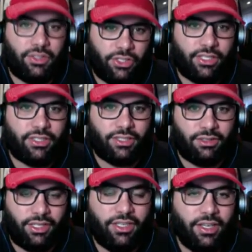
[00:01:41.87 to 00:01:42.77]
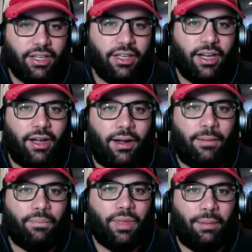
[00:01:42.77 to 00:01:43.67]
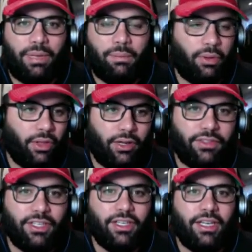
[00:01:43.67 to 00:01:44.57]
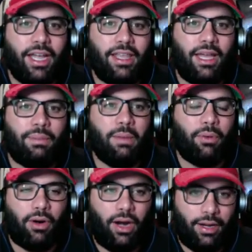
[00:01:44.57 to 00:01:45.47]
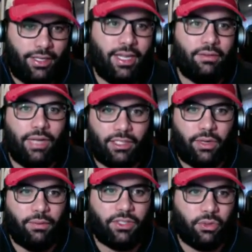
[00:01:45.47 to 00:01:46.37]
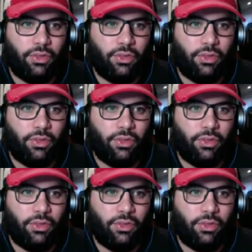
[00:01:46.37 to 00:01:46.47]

Justice League um, that people loved and that people are, again, that's why Restore the